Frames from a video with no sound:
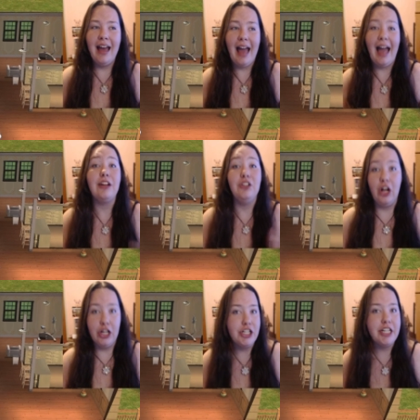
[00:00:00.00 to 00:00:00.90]

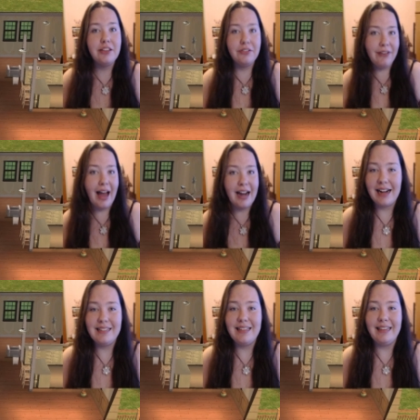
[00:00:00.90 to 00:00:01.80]
acknowledging the
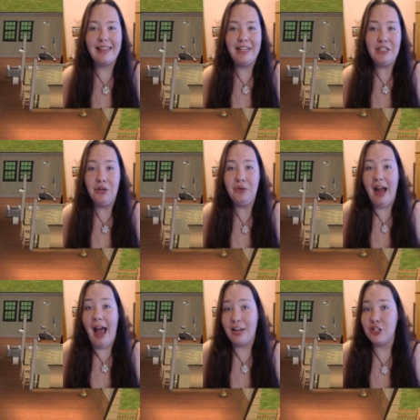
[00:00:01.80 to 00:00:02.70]
fact that they don't
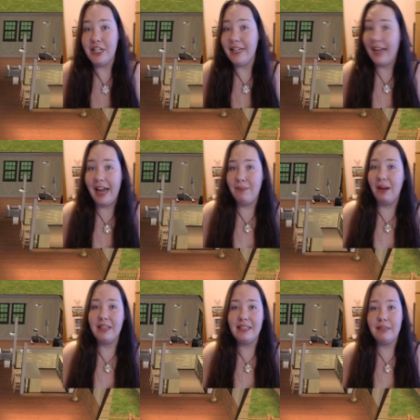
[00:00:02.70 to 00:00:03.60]
actually care
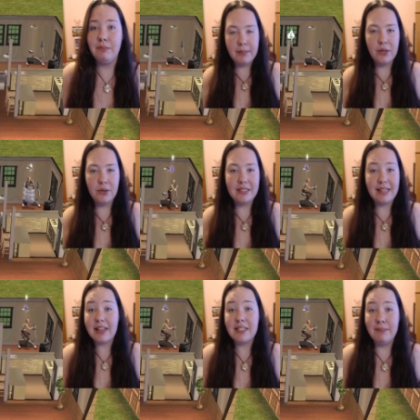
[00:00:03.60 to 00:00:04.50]
about the Simmers, because
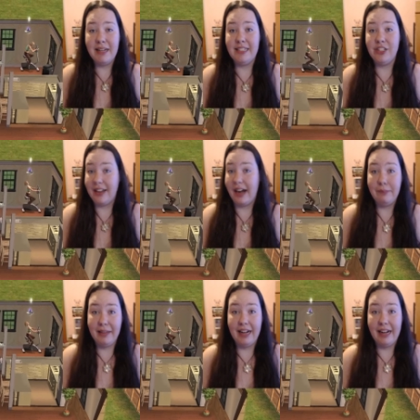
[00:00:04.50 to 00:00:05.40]
that's the message that
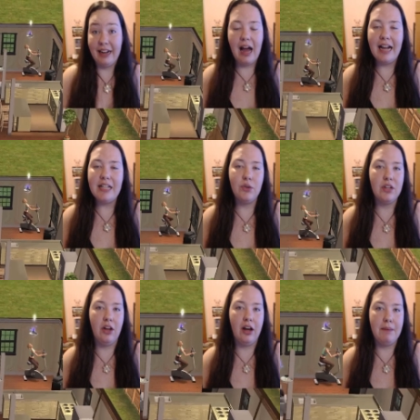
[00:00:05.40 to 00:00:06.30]
I'm getting. I talk
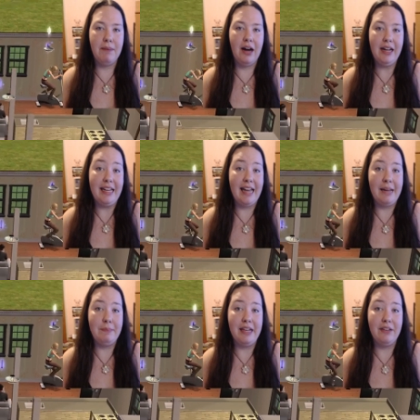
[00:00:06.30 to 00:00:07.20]
a lot about
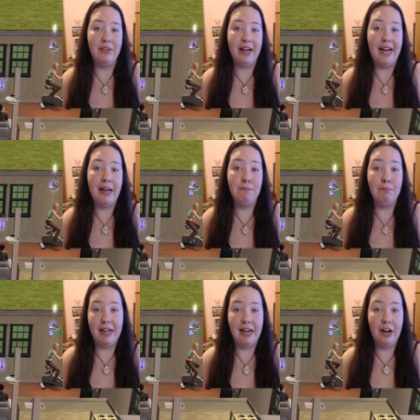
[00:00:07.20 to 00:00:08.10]
EA being very
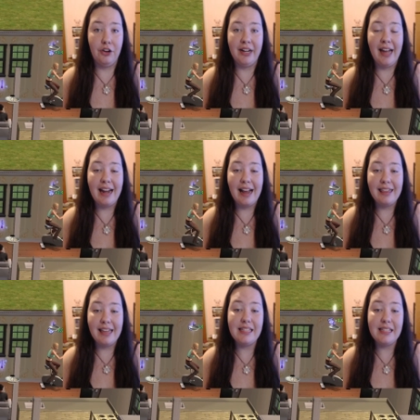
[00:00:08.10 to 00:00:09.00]
money hungry, and I
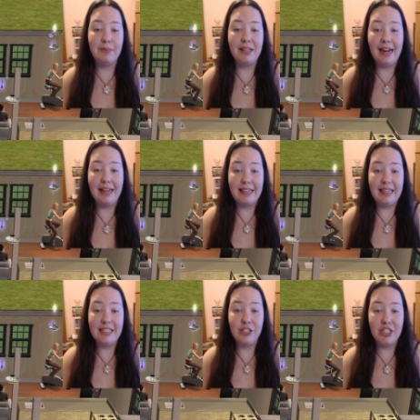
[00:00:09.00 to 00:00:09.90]
think something like
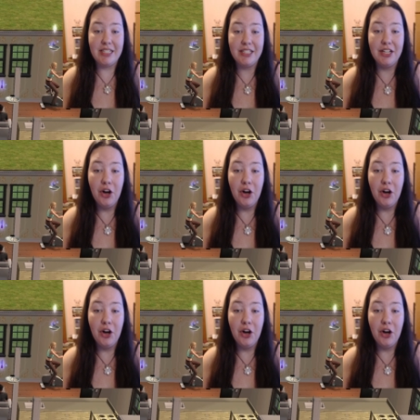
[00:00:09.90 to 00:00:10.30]
this just